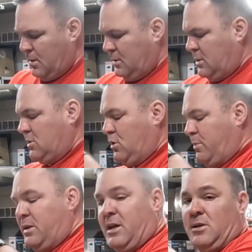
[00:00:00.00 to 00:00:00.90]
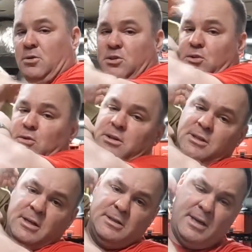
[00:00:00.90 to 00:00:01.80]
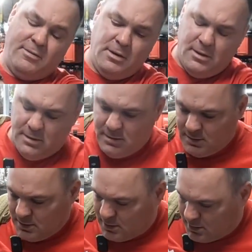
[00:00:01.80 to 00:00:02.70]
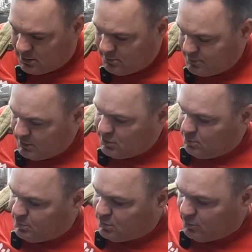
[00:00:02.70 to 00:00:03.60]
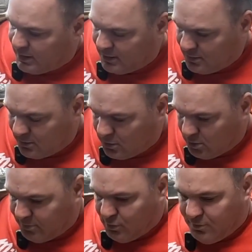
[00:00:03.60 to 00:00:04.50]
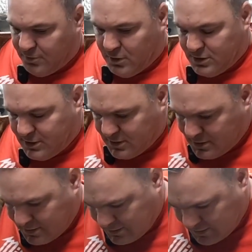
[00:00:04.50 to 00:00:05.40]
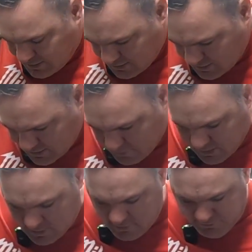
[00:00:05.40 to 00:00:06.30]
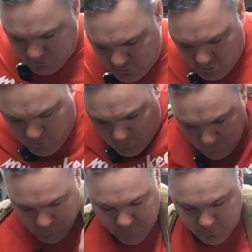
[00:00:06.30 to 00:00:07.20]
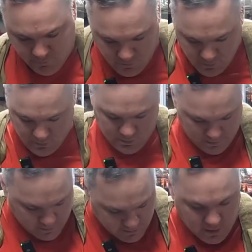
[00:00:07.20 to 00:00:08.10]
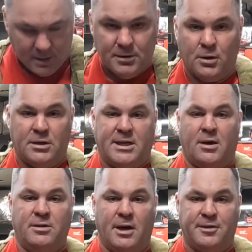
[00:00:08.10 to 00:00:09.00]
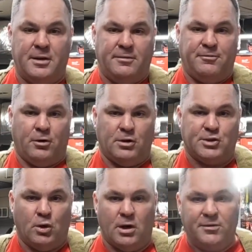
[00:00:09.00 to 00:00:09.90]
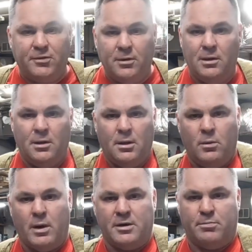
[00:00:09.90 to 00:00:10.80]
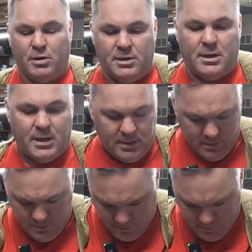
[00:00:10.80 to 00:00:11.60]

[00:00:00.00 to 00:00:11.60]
Takes a little bit of getting used to it because it is heavy. But I usually put the right arm through first, and my left through. It's on. Notice how nothing falls off while you're putting it on.